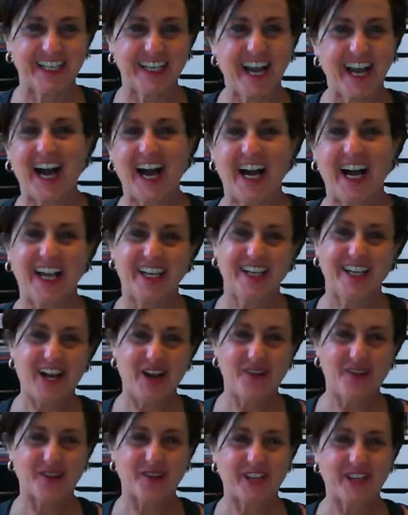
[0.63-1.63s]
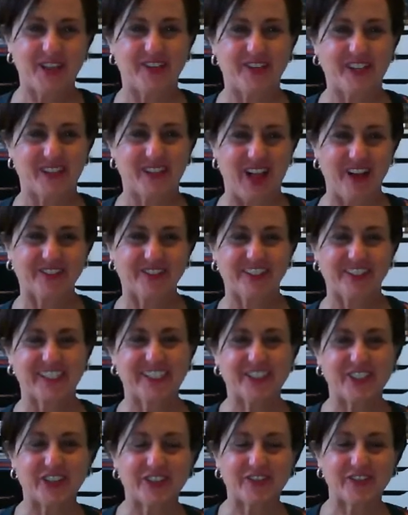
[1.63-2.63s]
Hi, I'm Renee McLaughlin,
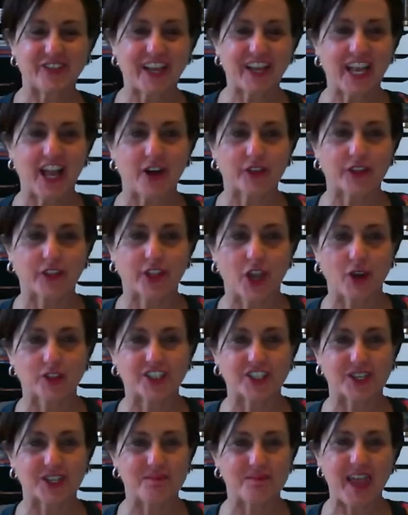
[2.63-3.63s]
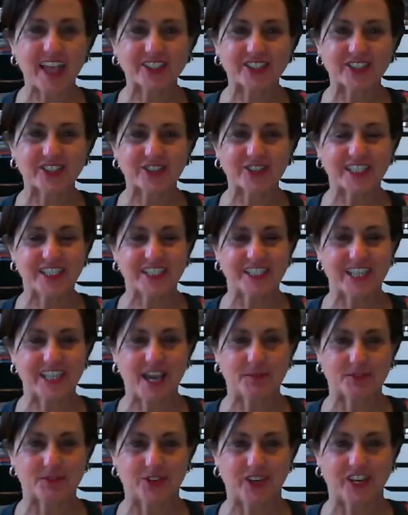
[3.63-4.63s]
Certified Health Coach and Master
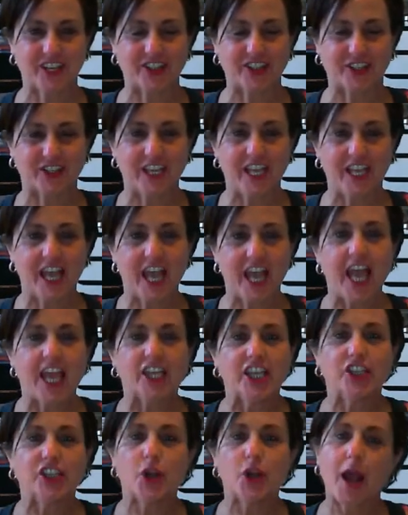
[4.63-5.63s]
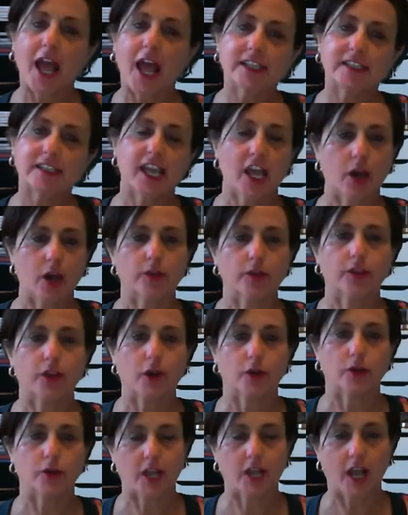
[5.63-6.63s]
T-TAP Trainer. You know, as a health
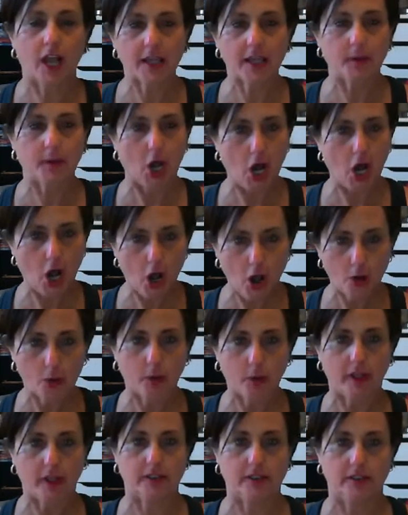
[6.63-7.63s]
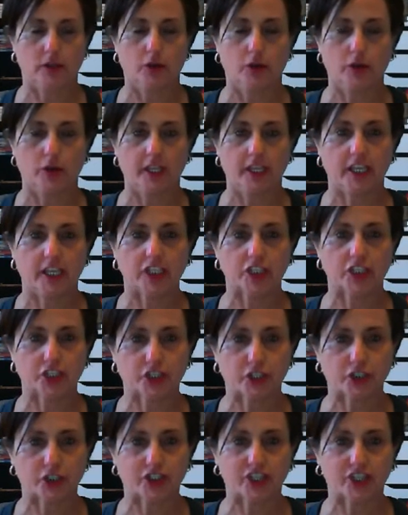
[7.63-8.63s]
coach, I am always looking and
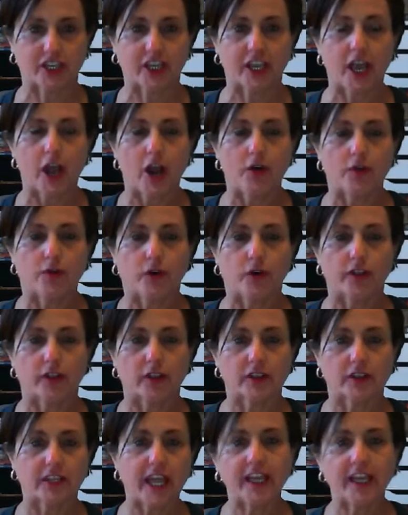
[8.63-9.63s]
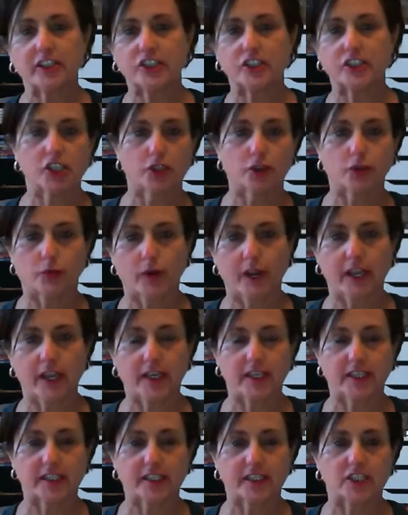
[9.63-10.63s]
searching for the latest and
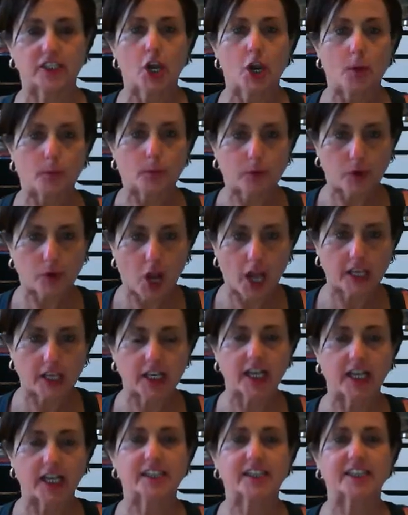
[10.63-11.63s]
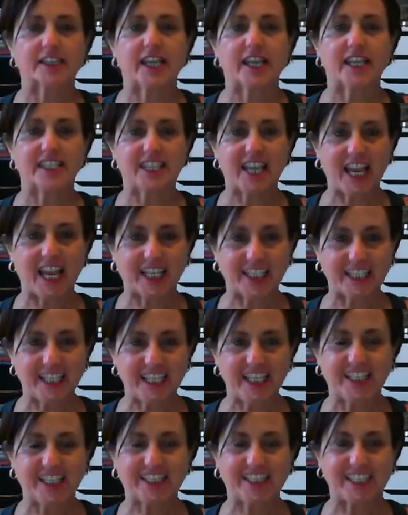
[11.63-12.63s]
greatest products and
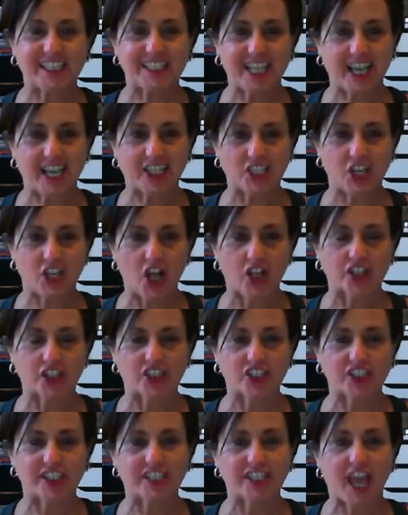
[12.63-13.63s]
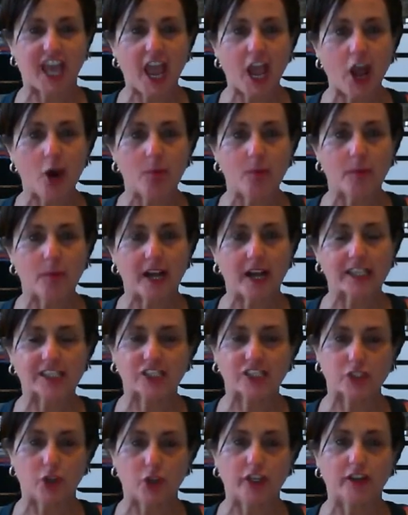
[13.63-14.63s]
techniques and technologies to help
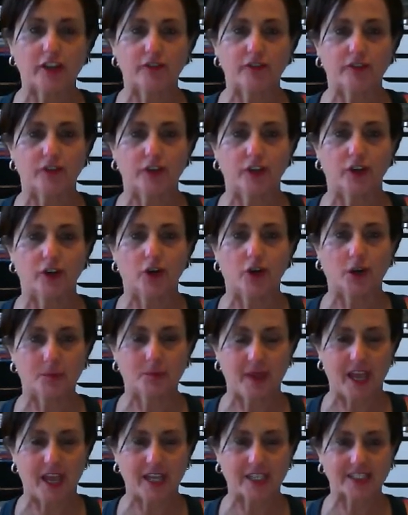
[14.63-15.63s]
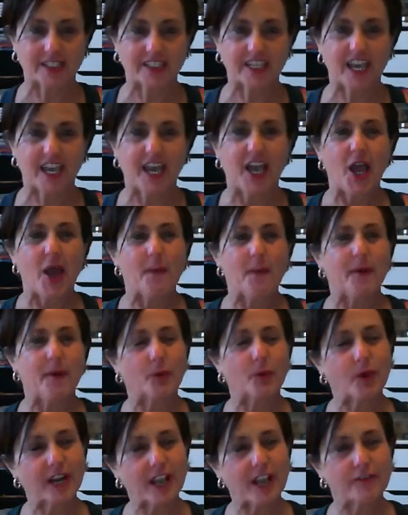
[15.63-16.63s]
us look and feel our best.
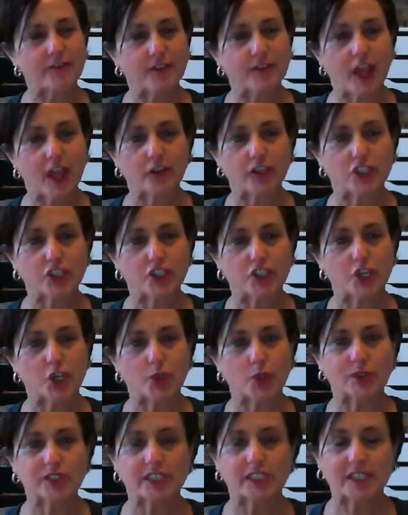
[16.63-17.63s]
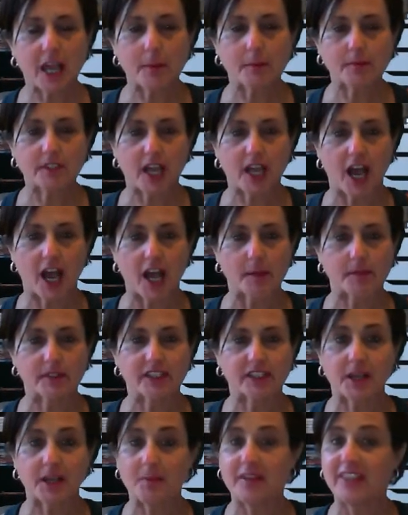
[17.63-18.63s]
But what I found is, you know, sometimes
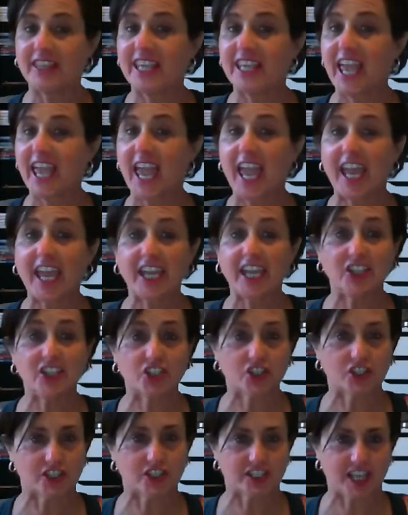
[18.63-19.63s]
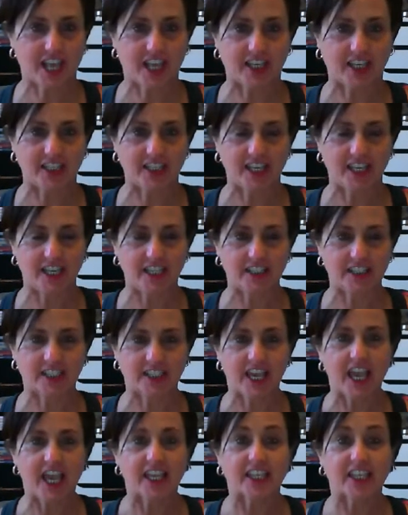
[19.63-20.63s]
some of the ancient techniques
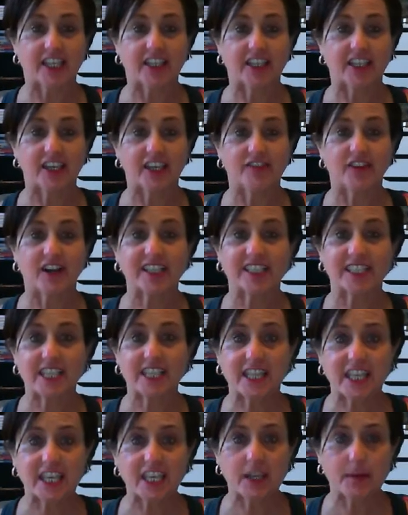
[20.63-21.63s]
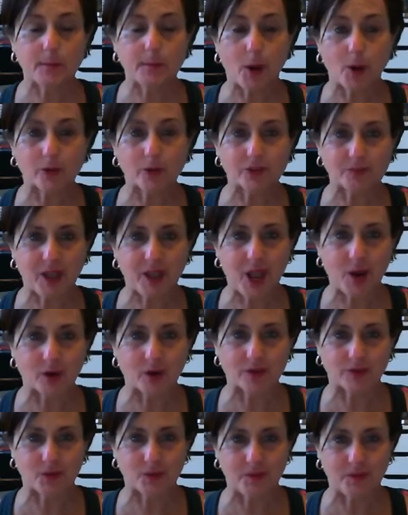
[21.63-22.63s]
can give us the most
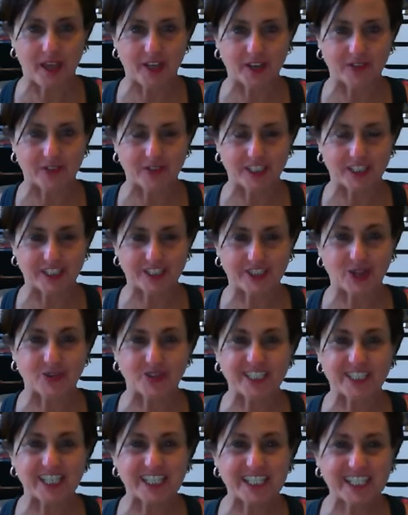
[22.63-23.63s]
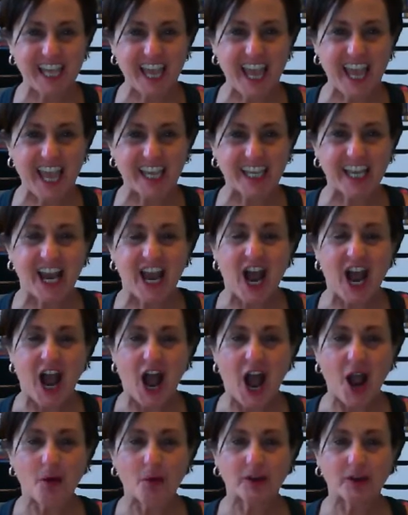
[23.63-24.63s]
powerful benefits. So today,
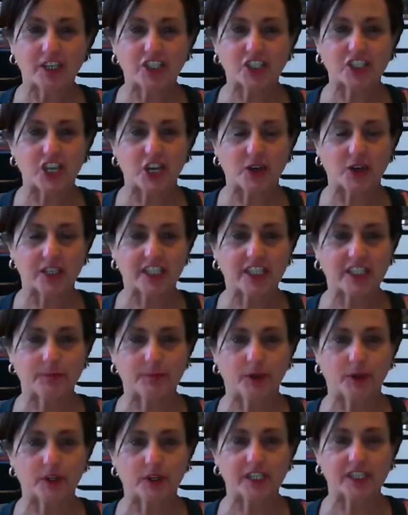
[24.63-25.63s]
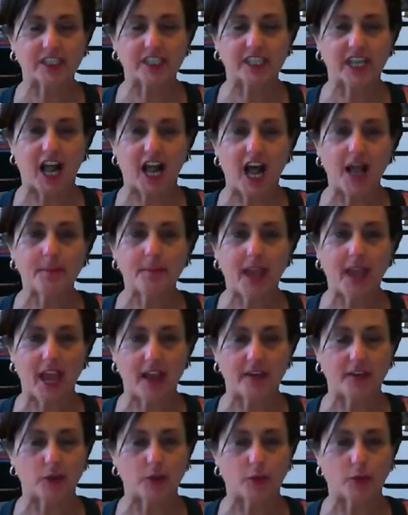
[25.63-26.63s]
I want to share an experience that I'm
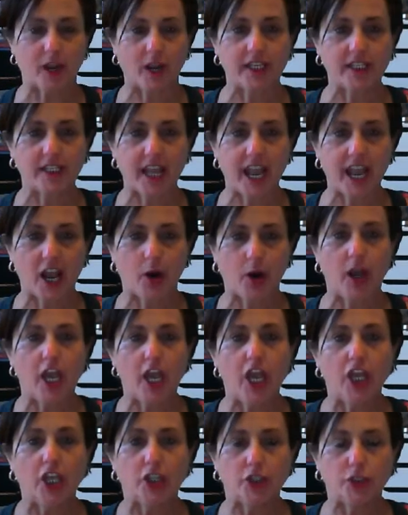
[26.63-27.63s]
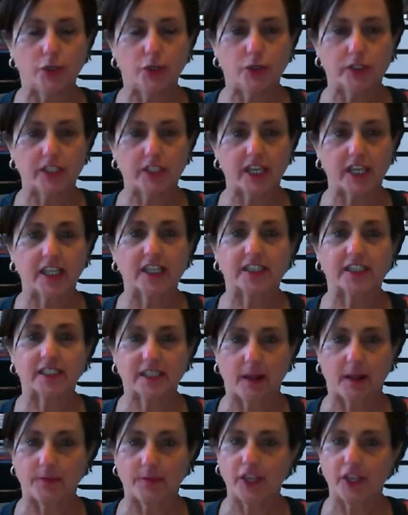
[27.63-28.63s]
having right now using
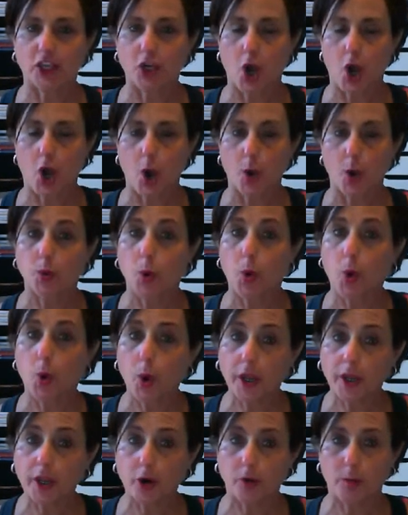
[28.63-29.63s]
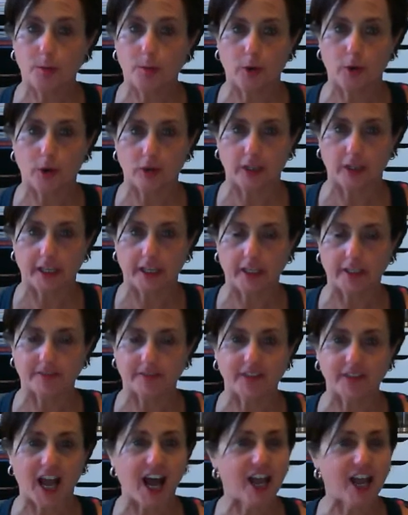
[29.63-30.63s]
something called oil pulling.
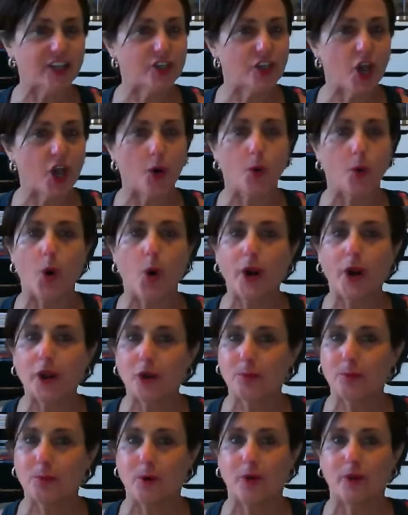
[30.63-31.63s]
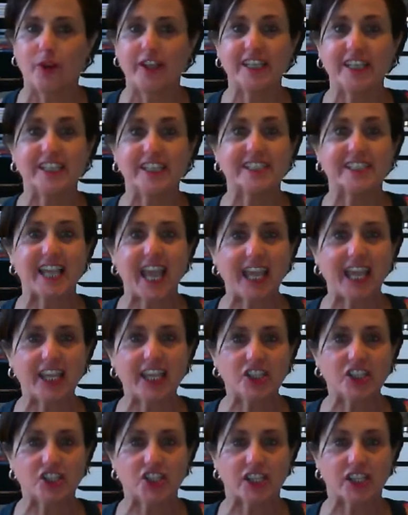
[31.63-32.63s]
I know, oil pulling is
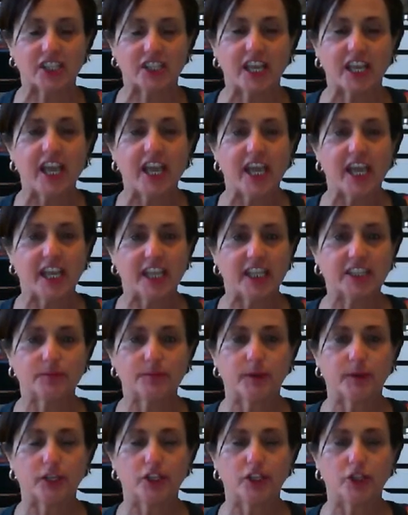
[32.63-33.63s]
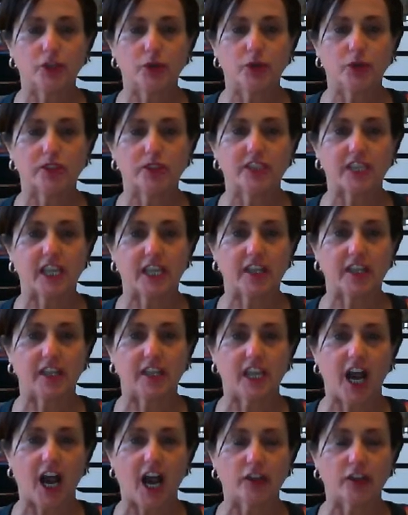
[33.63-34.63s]
ancient. It's been used in
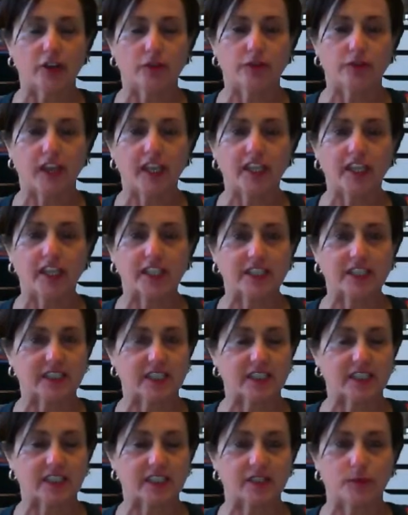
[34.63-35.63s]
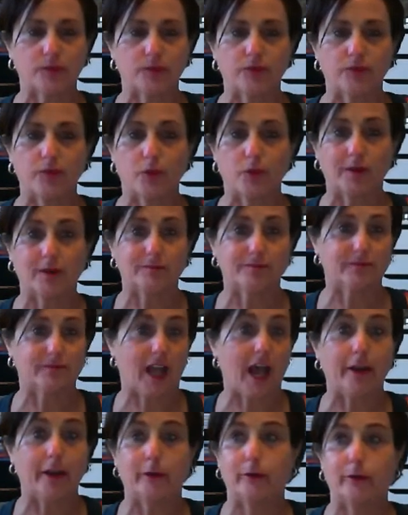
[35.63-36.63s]
the Ayurvedic system for,
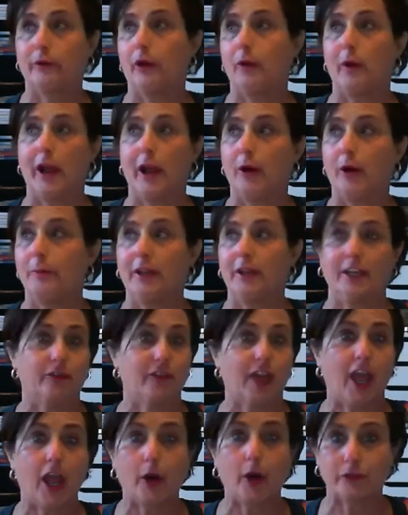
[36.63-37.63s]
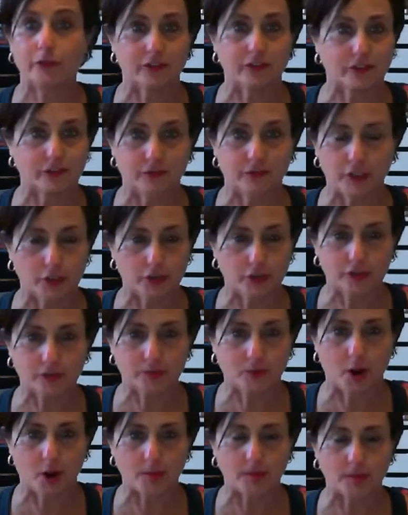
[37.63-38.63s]
I don't know how many thousands of years
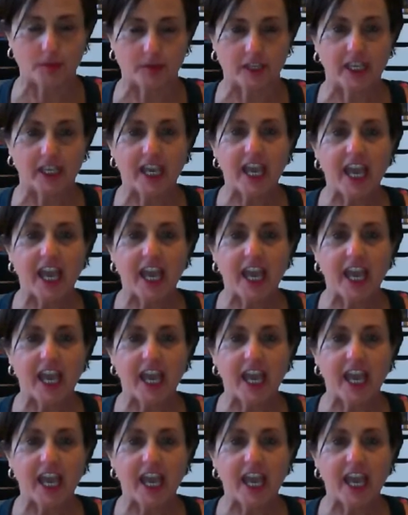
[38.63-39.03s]
probably.